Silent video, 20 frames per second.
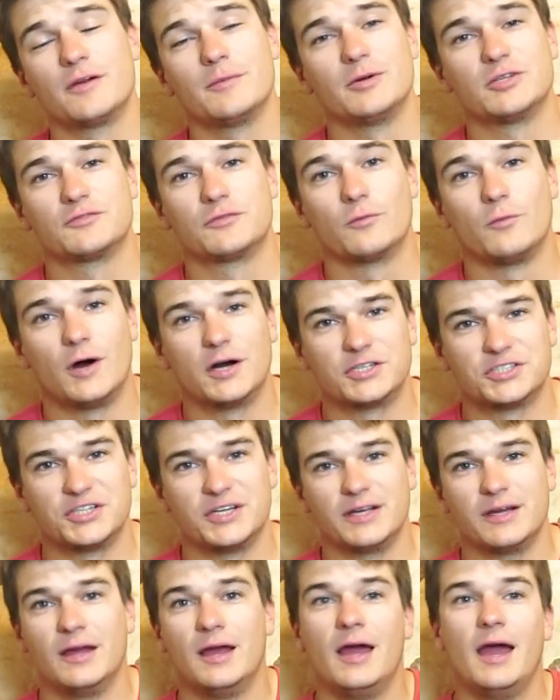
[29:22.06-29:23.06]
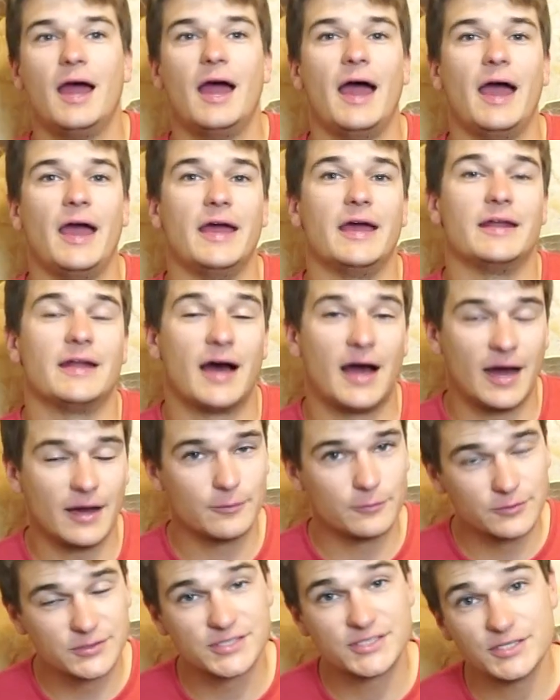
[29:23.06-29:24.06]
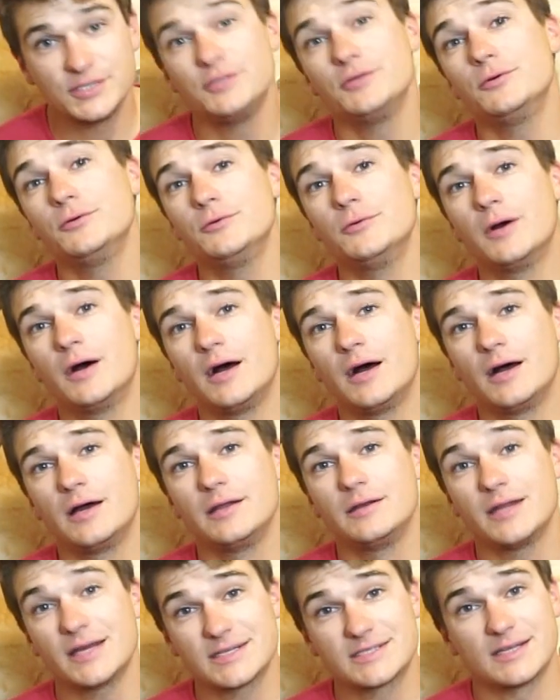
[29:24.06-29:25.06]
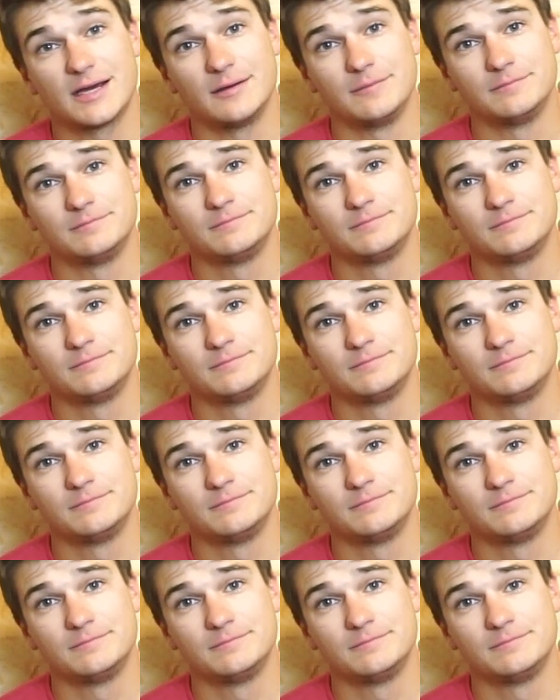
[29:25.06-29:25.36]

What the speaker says: much for watching, and I will see you next time.